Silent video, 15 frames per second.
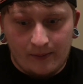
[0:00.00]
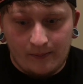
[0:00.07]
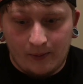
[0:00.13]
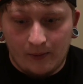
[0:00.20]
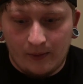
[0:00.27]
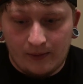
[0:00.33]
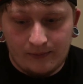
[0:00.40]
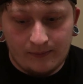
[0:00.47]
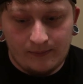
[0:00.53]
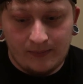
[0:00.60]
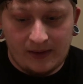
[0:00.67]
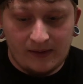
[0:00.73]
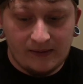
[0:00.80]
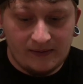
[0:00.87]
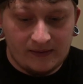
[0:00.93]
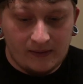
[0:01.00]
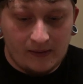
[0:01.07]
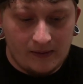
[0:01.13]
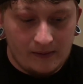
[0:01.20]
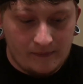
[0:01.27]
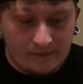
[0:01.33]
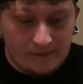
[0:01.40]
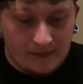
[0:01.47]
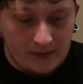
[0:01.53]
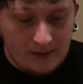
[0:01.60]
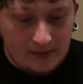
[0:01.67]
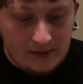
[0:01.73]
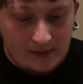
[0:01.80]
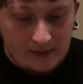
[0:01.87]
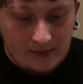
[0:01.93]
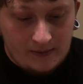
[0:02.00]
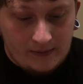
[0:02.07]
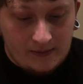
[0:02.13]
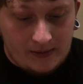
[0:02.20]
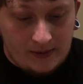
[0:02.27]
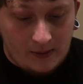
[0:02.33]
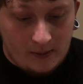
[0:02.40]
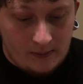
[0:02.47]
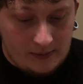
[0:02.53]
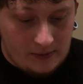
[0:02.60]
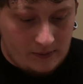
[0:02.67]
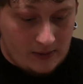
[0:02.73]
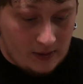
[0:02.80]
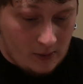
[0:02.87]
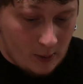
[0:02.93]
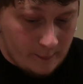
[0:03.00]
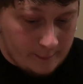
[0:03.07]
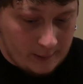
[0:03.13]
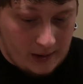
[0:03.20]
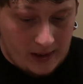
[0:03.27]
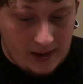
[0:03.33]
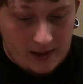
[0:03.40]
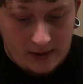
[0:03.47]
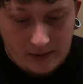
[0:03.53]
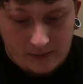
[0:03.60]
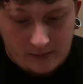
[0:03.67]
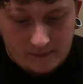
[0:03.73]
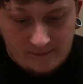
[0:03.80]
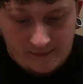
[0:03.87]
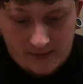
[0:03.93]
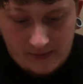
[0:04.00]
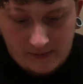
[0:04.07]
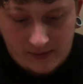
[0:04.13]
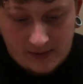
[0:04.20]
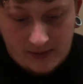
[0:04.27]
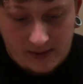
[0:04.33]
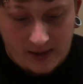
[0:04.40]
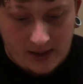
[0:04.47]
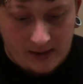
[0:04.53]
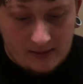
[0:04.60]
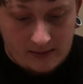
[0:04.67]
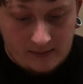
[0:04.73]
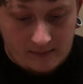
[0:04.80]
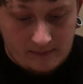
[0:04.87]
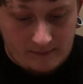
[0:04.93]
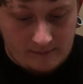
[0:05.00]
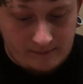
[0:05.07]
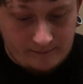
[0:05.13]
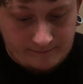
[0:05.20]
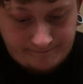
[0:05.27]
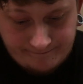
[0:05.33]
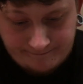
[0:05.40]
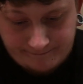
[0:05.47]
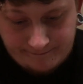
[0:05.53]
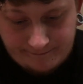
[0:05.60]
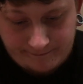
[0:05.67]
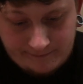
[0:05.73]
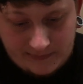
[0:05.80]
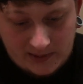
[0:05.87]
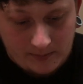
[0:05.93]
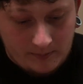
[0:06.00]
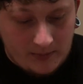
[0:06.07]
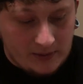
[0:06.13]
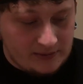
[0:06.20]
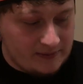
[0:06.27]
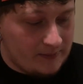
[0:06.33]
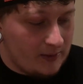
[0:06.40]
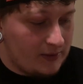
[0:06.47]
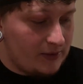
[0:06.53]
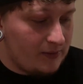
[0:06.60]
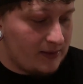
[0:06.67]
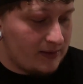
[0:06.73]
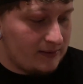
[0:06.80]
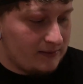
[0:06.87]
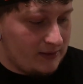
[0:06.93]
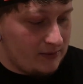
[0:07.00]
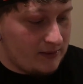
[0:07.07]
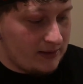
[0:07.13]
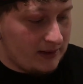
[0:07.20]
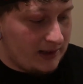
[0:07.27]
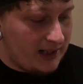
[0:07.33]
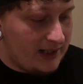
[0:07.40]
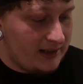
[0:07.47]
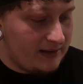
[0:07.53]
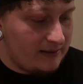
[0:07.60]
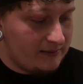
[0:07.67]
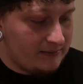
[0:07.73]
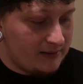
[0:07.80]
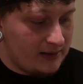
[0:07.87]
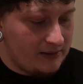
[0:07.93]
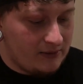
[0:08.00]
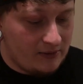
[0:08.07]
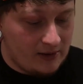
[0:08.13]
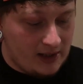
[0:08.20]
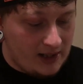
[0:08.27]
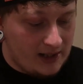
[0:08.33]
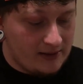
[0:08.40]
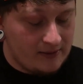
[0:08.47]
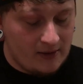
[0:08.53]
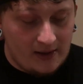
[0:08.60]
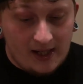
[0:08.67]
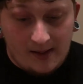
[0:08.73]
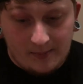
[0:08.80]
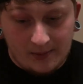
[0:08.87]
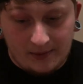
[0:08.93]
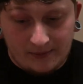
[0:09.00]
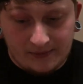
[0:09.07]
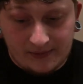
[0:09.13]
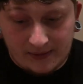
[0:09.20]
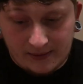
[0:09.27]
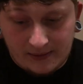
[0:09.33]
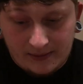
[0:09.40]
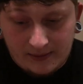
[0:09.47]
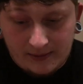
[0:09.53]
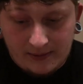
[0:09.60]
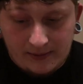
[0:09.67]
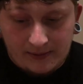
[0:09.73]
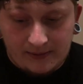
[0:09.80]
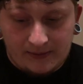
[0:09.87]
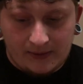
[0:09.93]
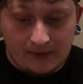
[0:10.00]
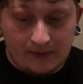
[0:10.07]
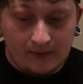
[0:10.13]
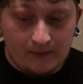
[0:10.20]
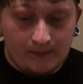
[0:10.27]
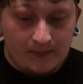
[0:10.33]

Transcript: important because of you can overlay, you can fusion, and most of all you can link, and you're going to end on Appaloosa. So